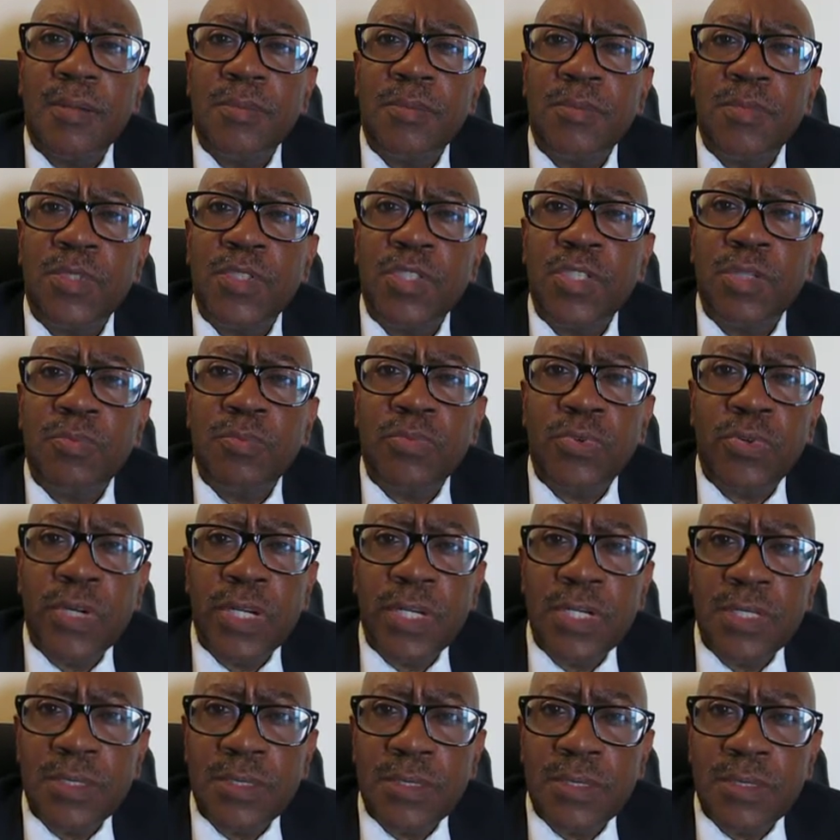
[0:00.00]
She
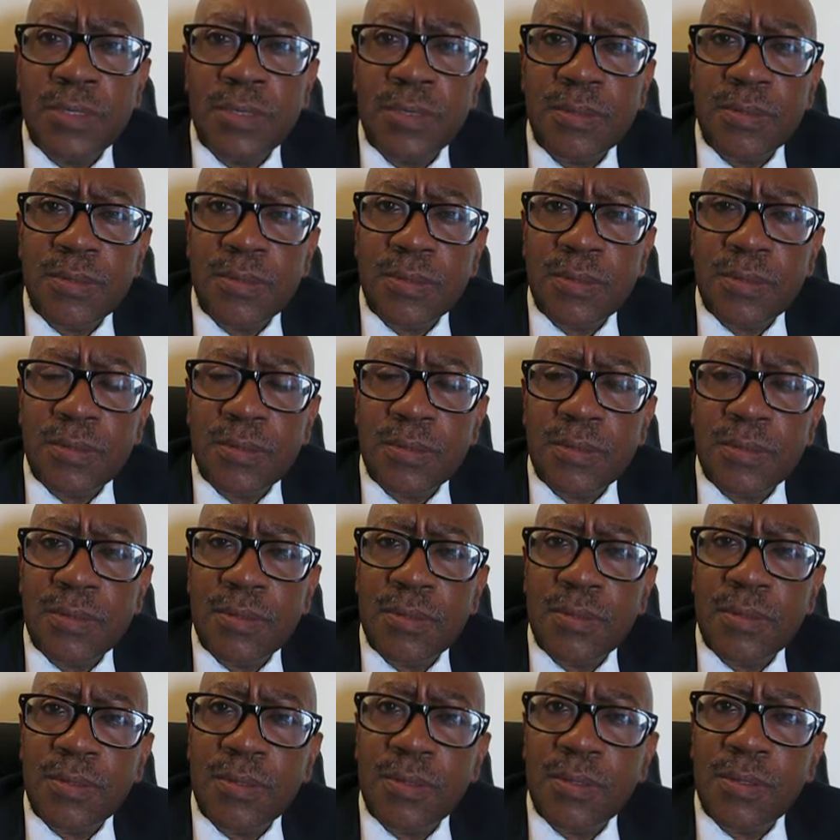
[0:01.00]
praised
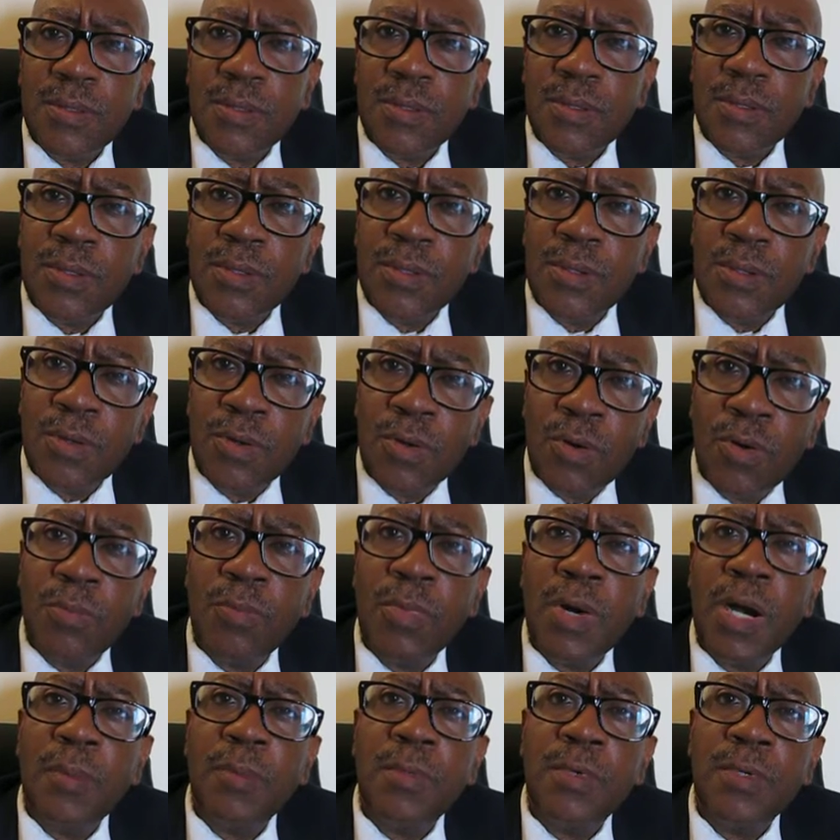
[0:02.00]

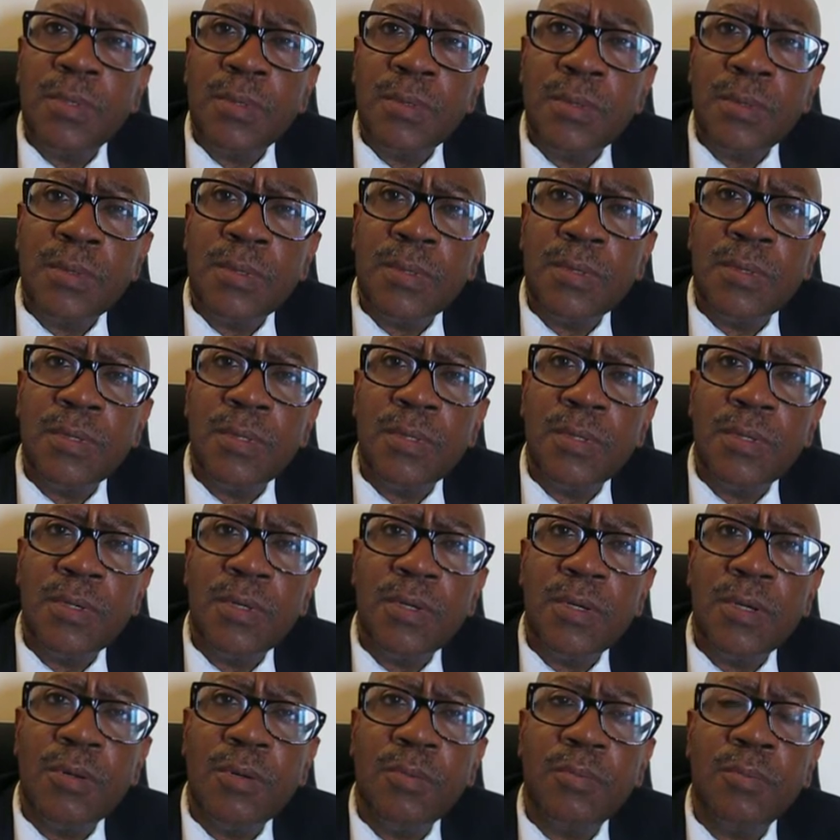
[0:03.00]
Obama,
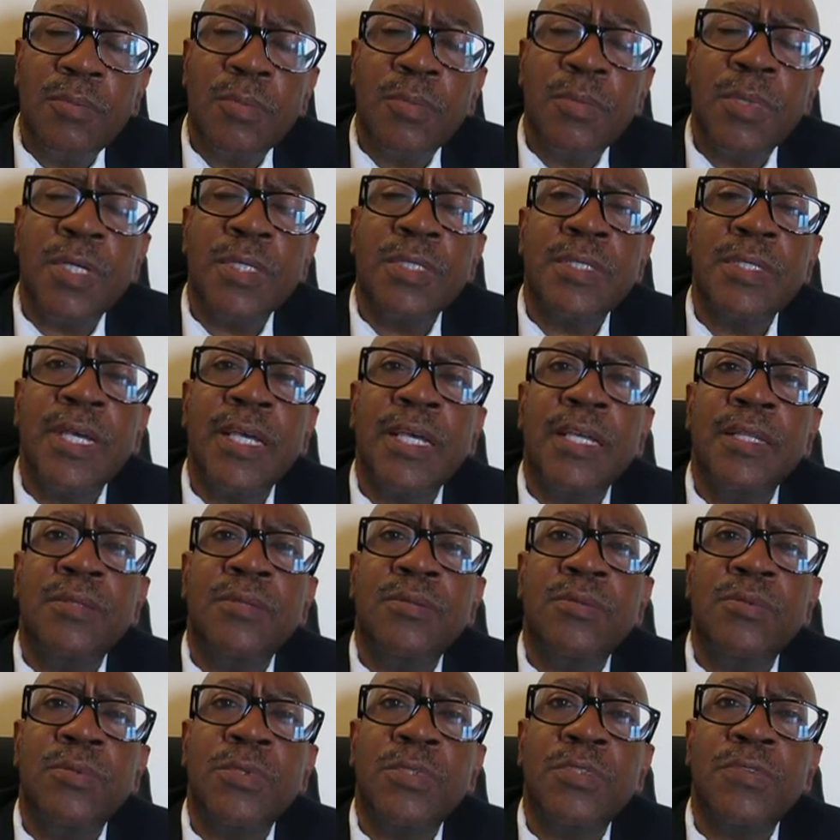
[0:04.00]
but
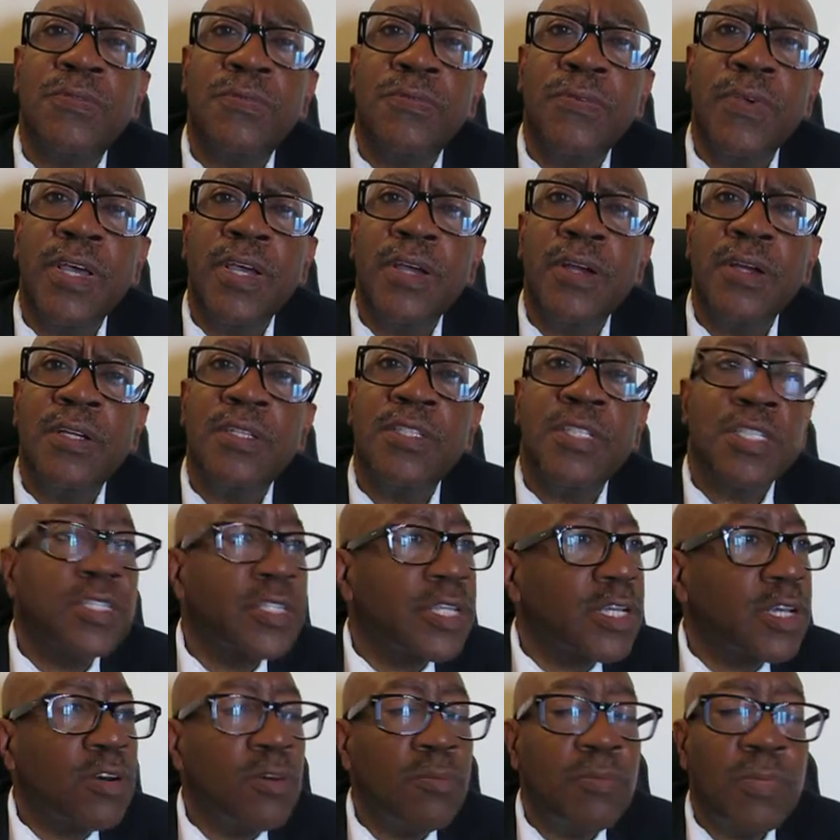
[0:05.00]
then was fair, just
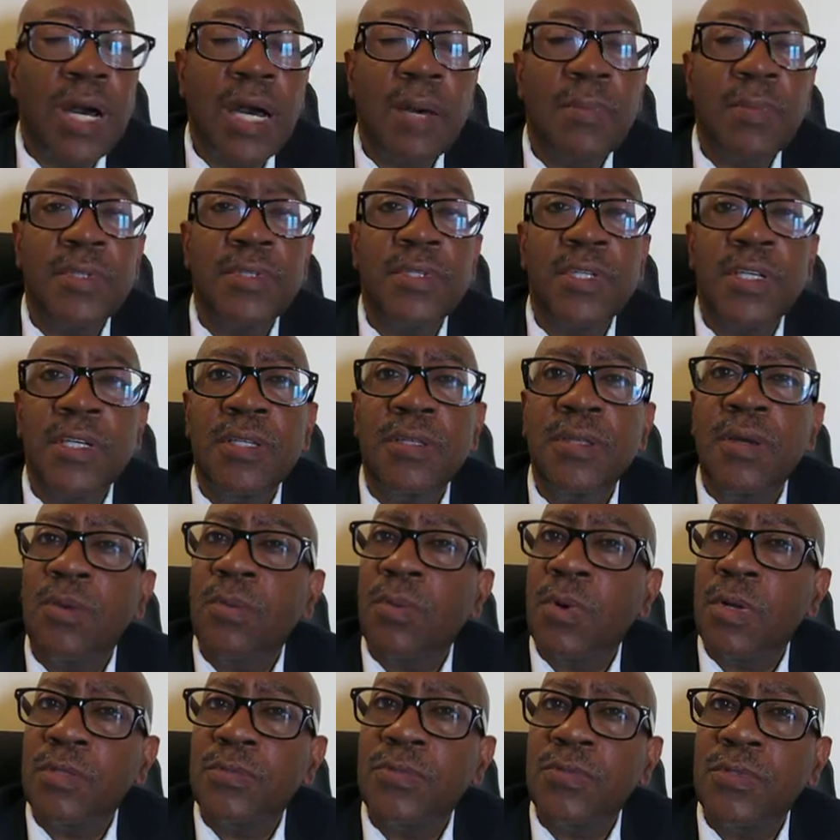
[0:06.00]
like Obama did, a
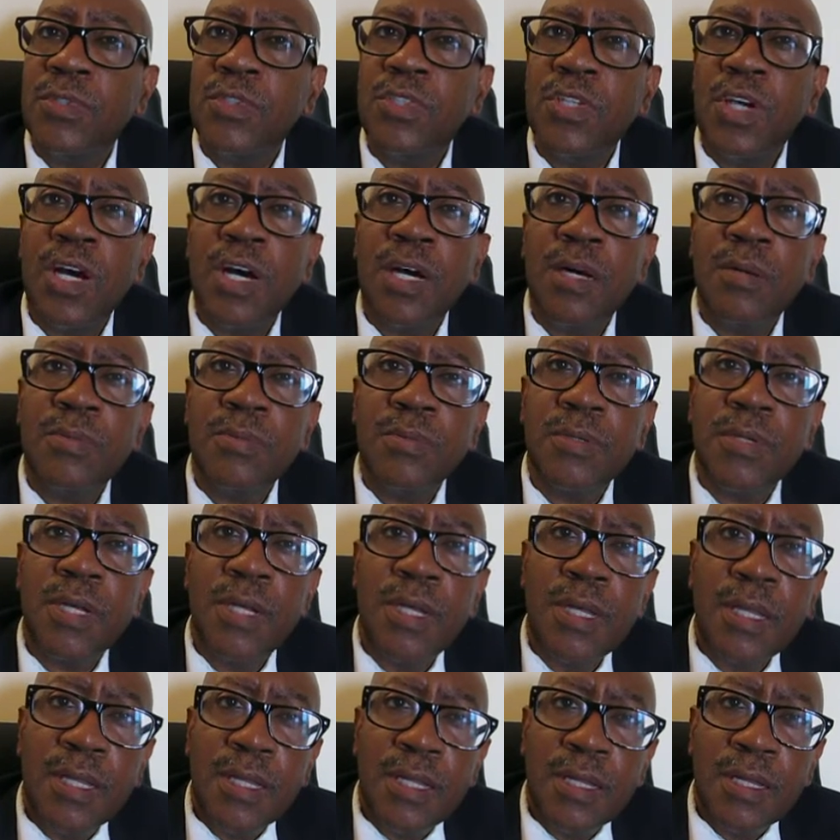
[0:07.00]
wonderful job.
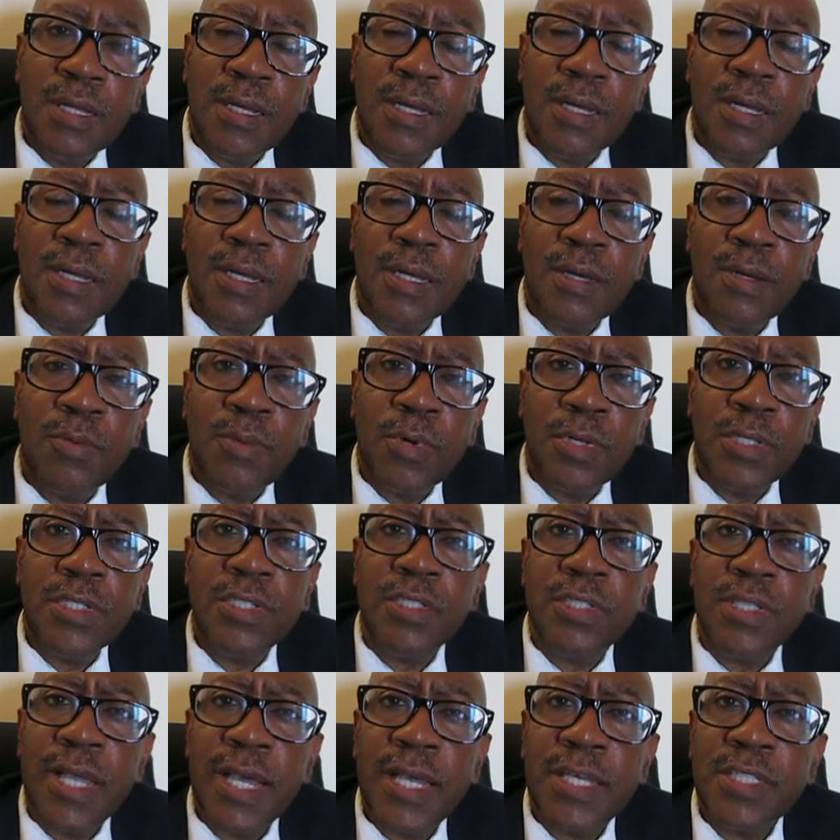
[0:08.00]
On
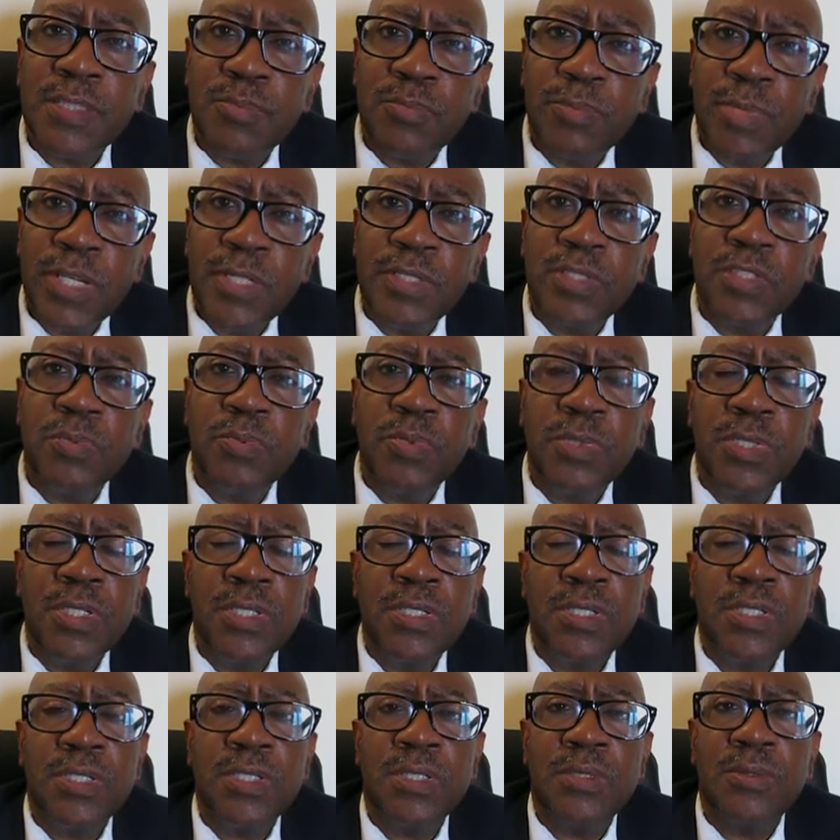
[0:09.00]
his last big
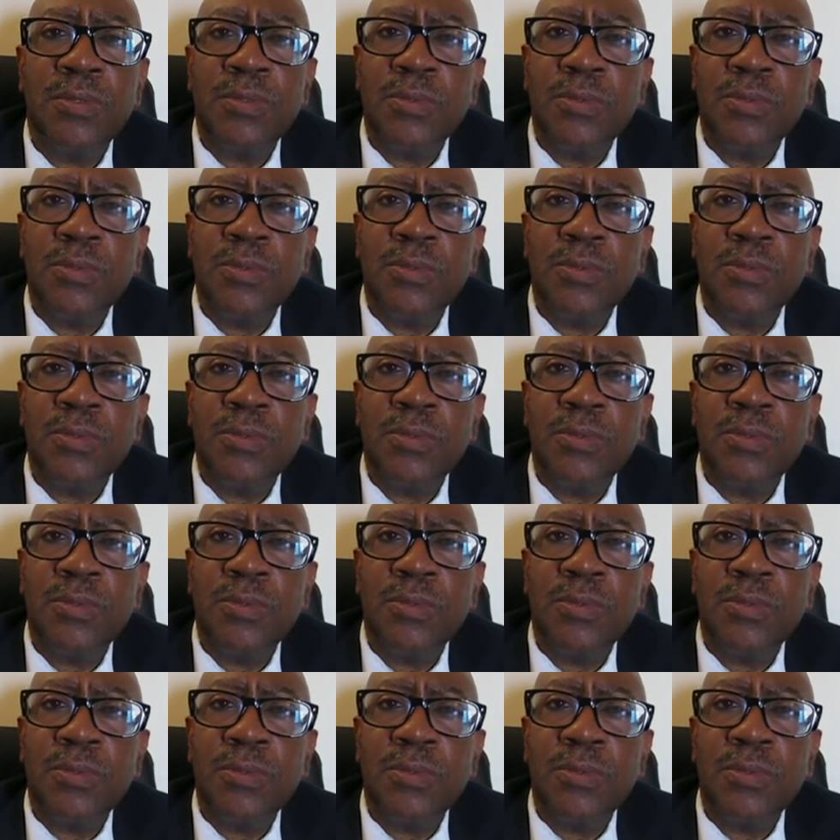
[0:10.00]
speech,